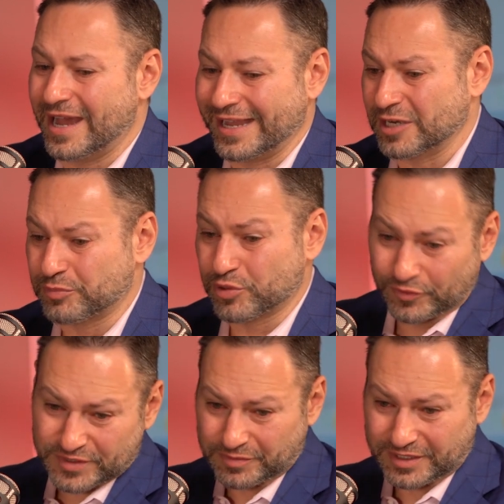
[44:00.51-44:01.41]
I got to
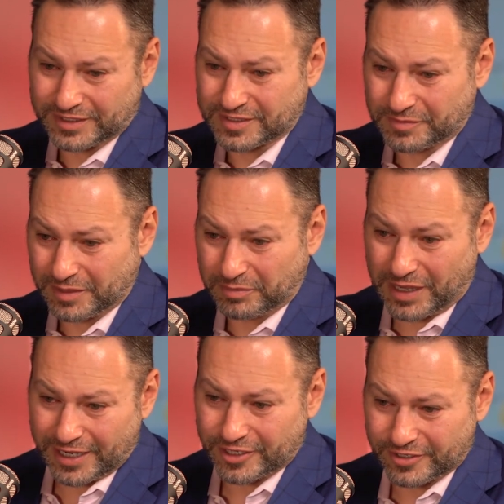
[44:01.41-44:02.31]
prove something to my
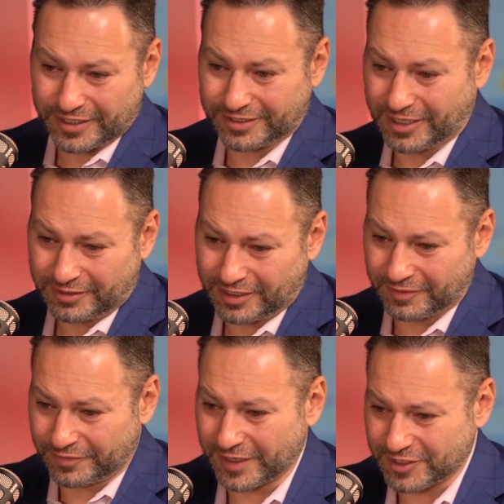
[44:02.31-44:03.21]
buyer and
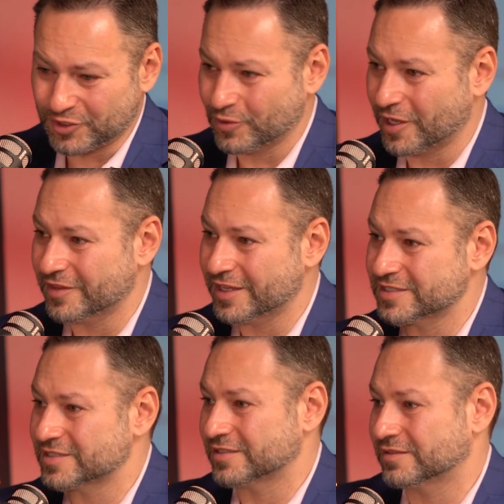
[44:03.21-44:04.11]
fight you on
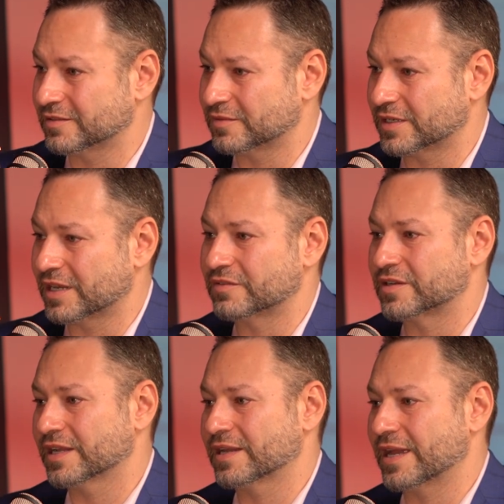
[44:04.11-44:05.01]
this and
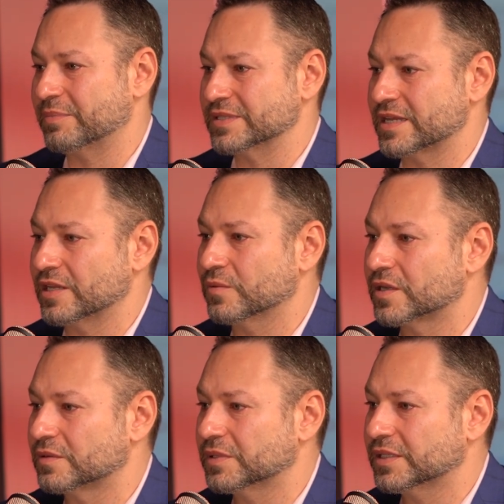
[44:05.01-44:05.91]
whatever, and that happens
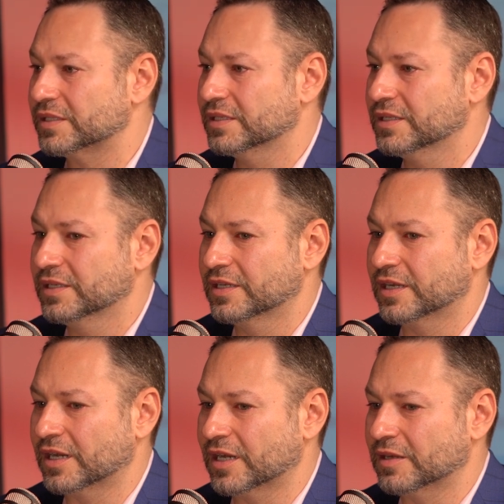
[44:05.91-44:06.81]
anywhere. But
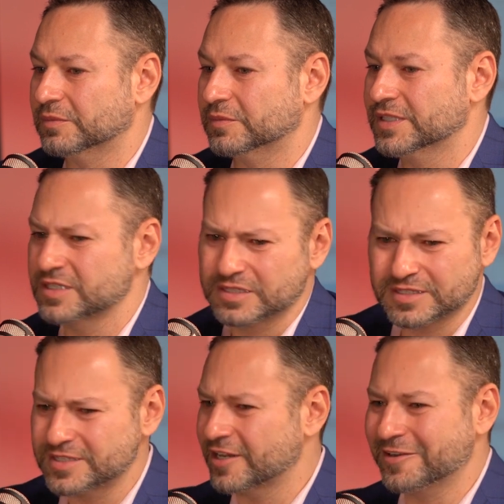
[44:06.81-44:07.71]
it's
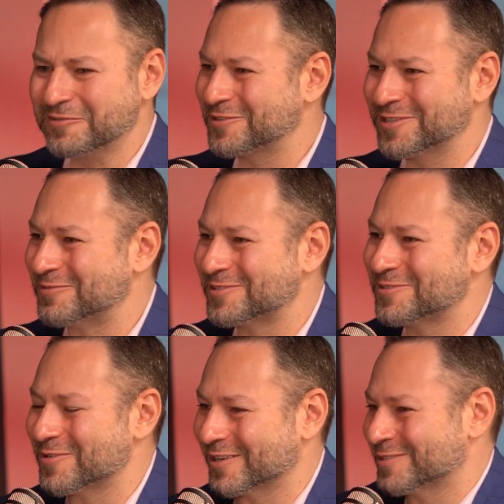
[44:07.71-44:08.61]
a city that never sleeps.
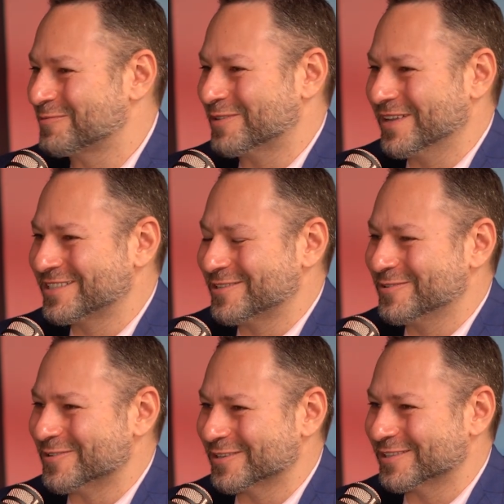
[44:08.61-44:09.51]
It's New York. It's what makes it
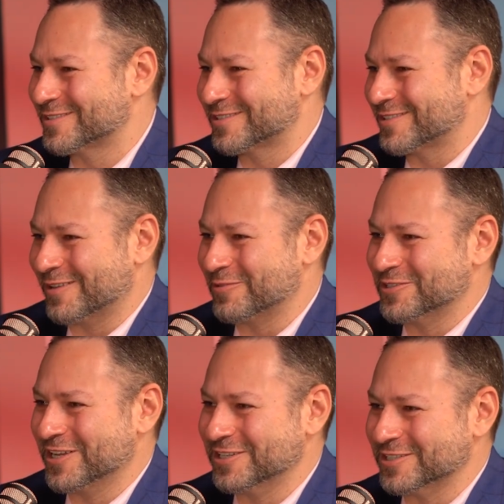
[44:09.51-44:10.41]
New York. I
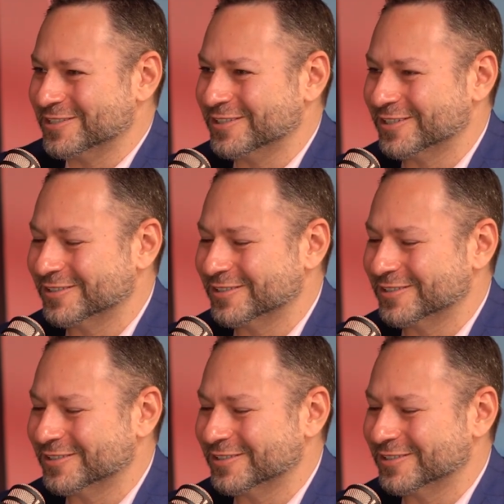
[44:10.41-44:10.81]
wouldn't change it.